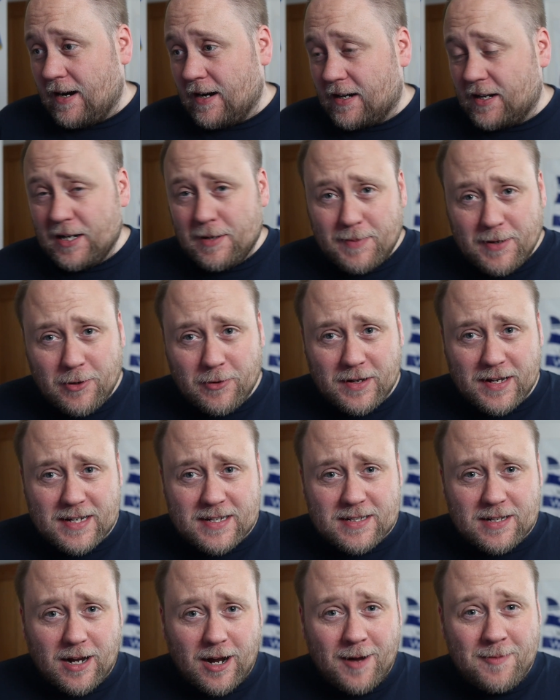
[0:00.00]
Gonna be
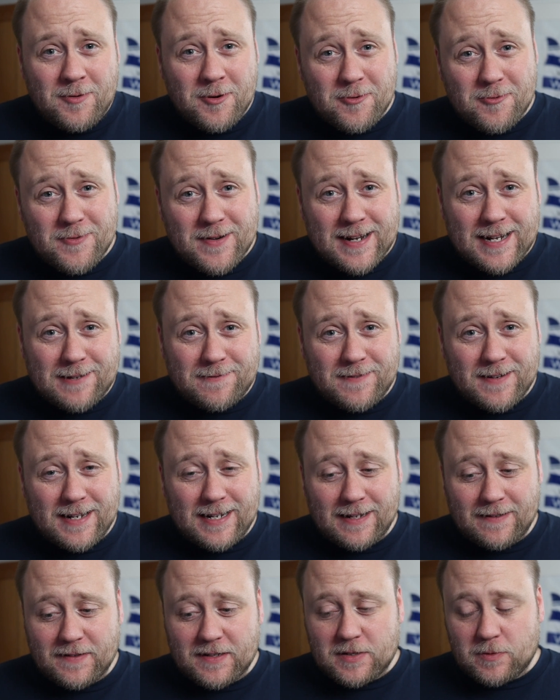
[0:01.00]
honest, I'm not really
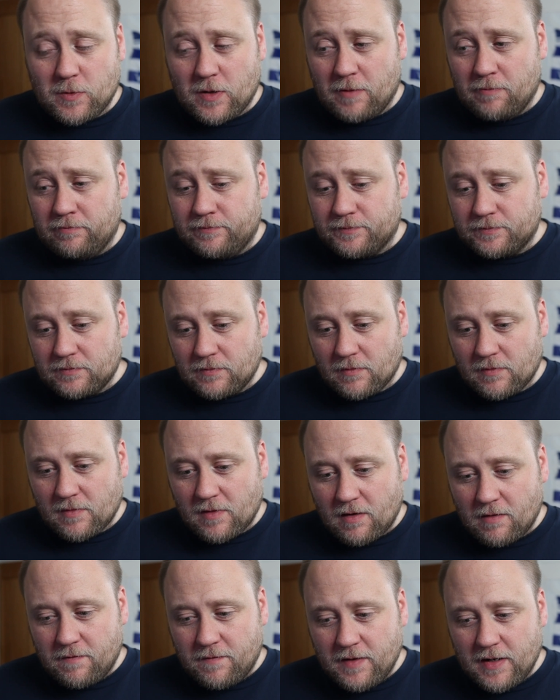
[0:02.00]
feeling this one.
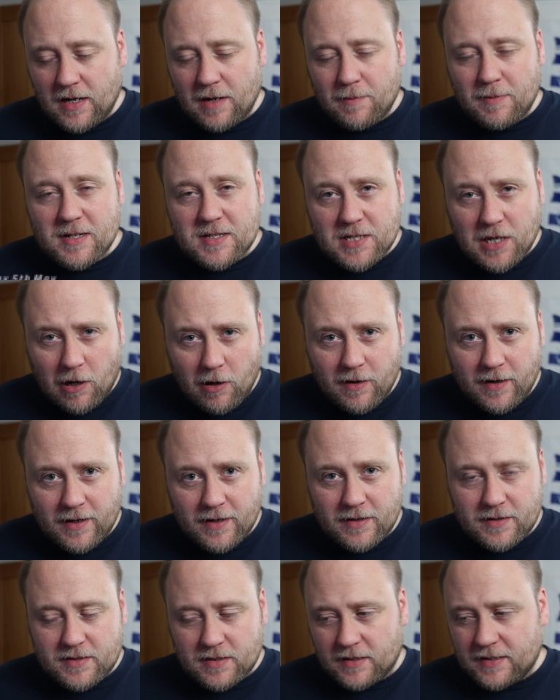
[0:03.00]
Feeling a bit
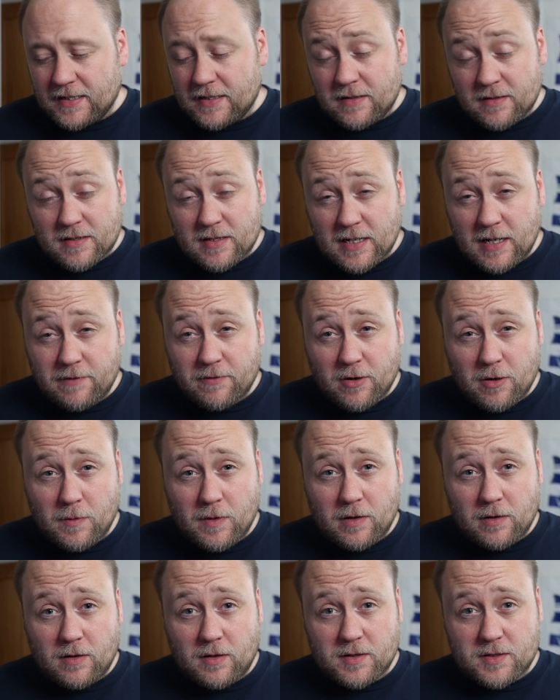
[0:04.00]
tired. I didn't sleep very
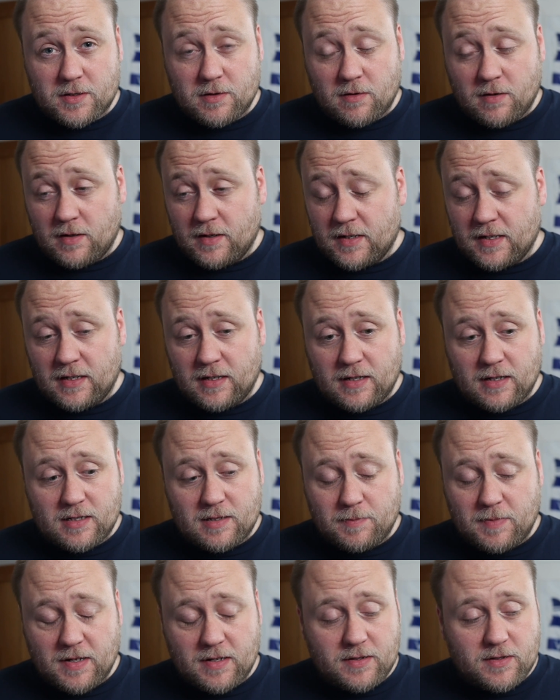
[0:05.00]
well last night. I didn't get
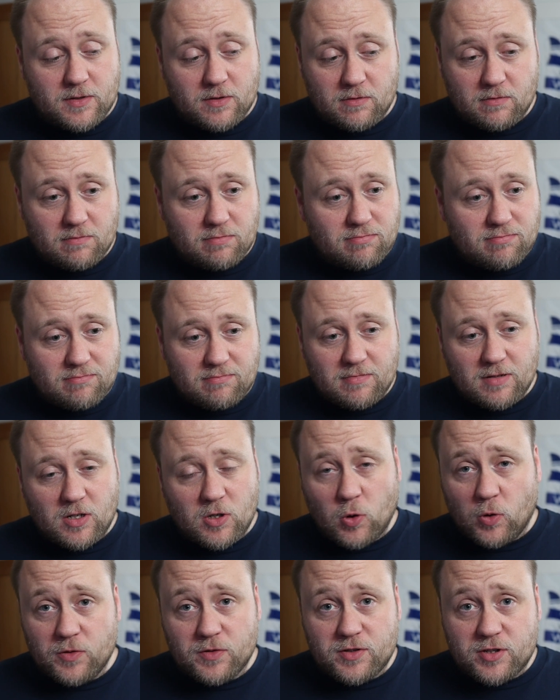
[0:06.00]
to bed till
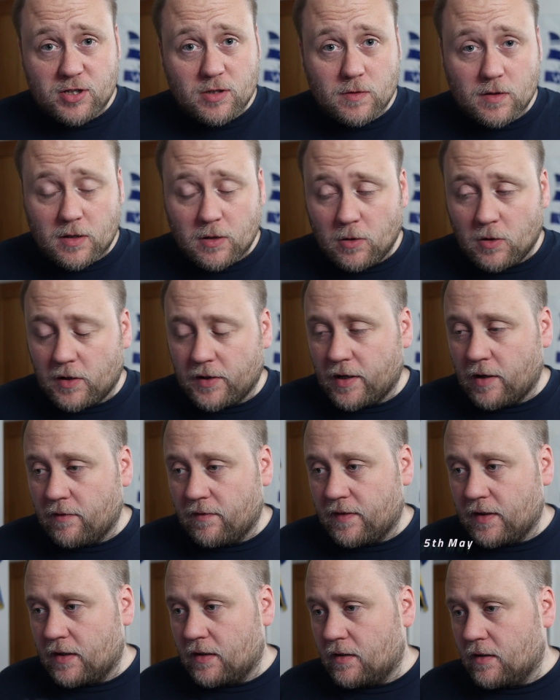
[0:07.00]
gone 2 o'clock, I don't
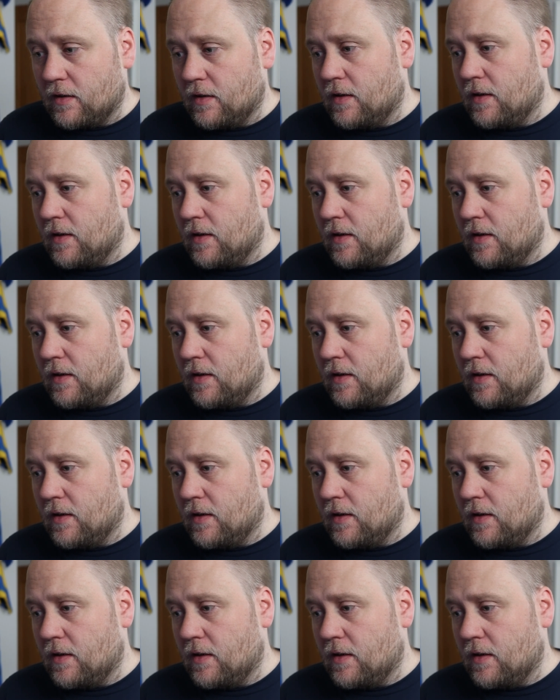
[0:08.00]
think.